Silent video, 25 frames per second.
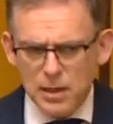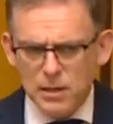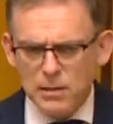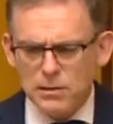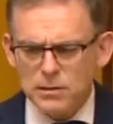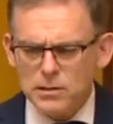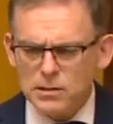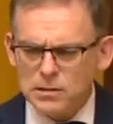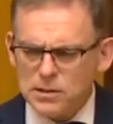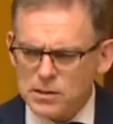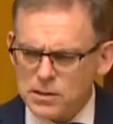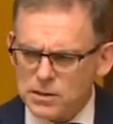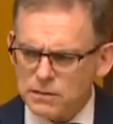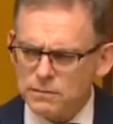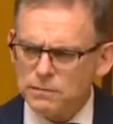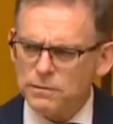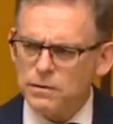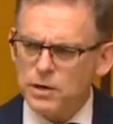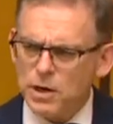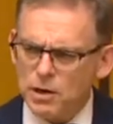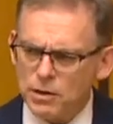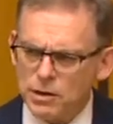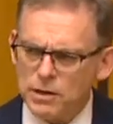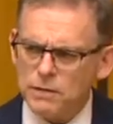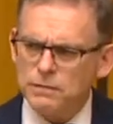This is a
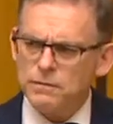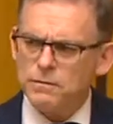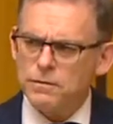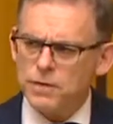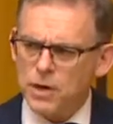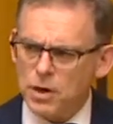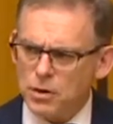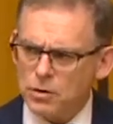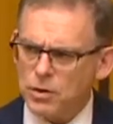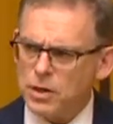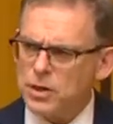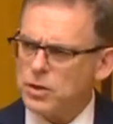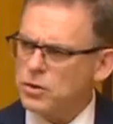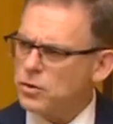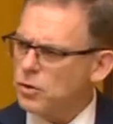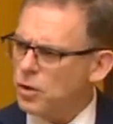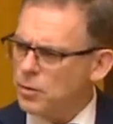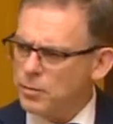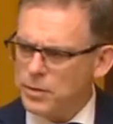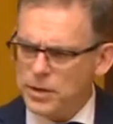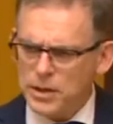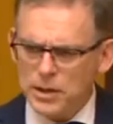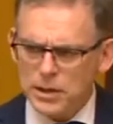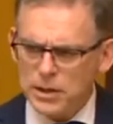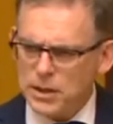very, very
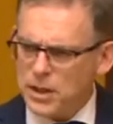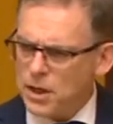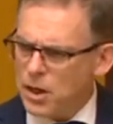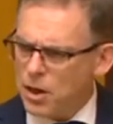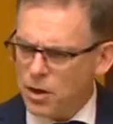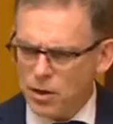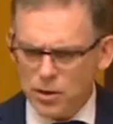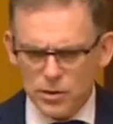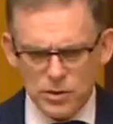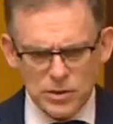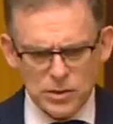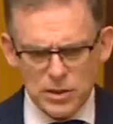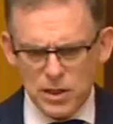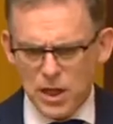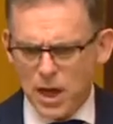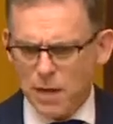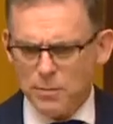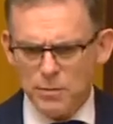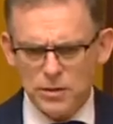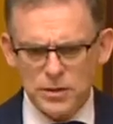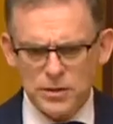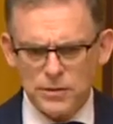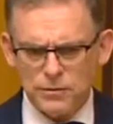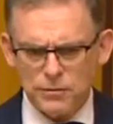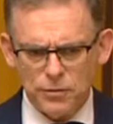common occurrence. It
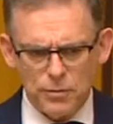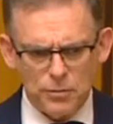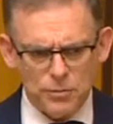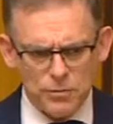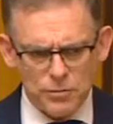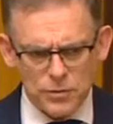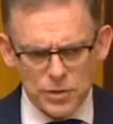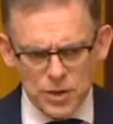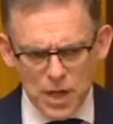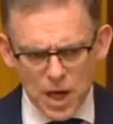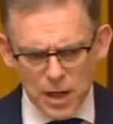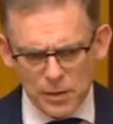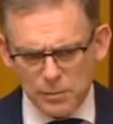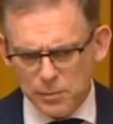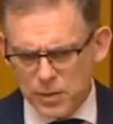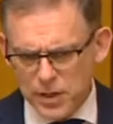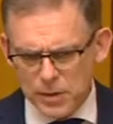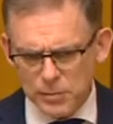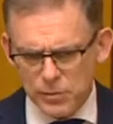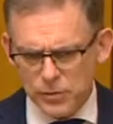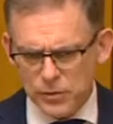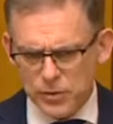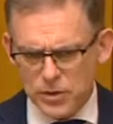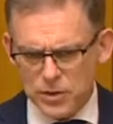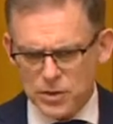happens from young
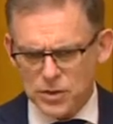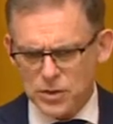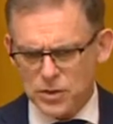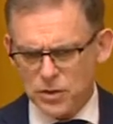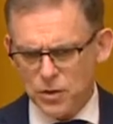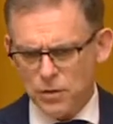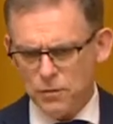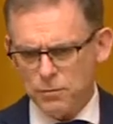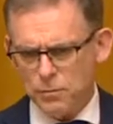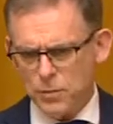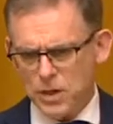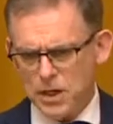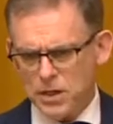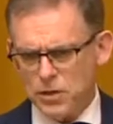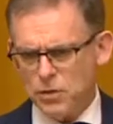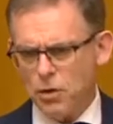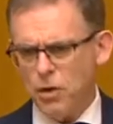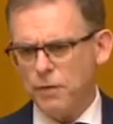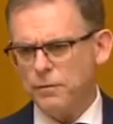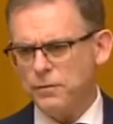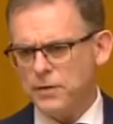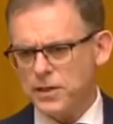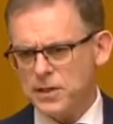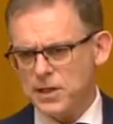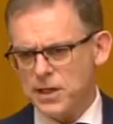people that serve me
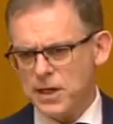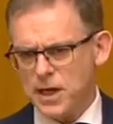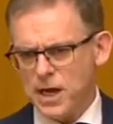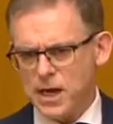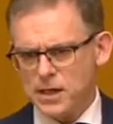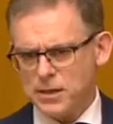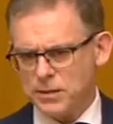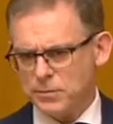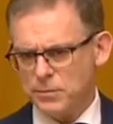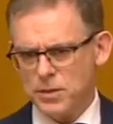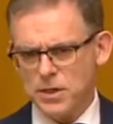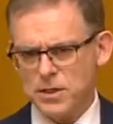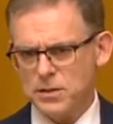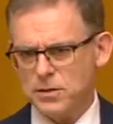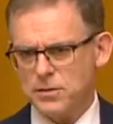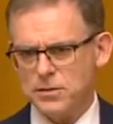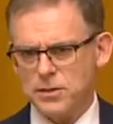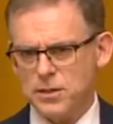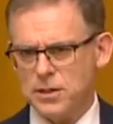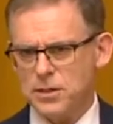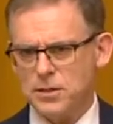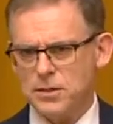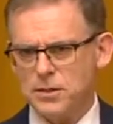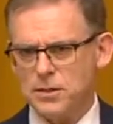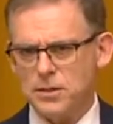coffee that ask me to
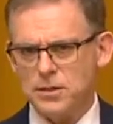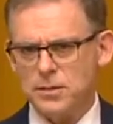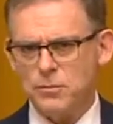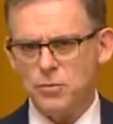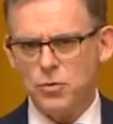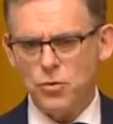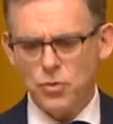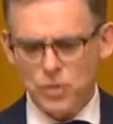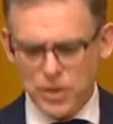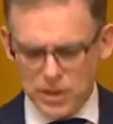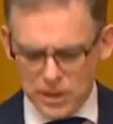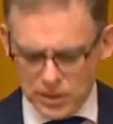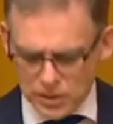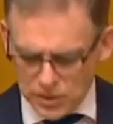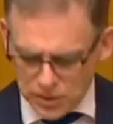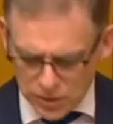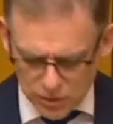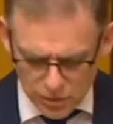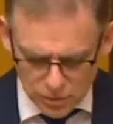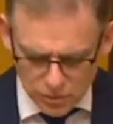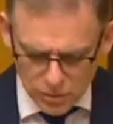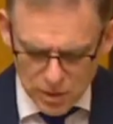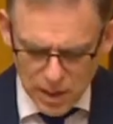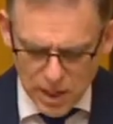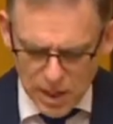things in the morning
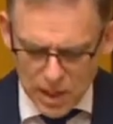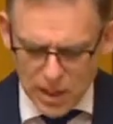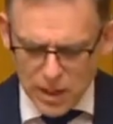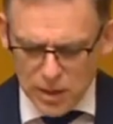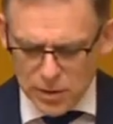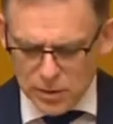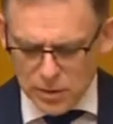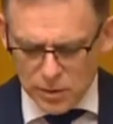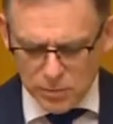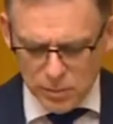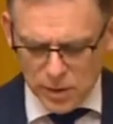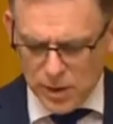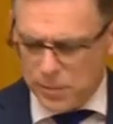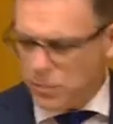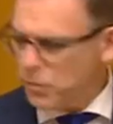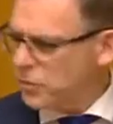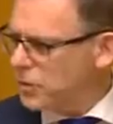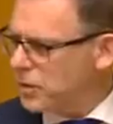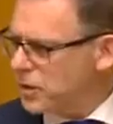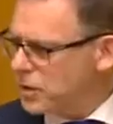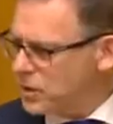to the people that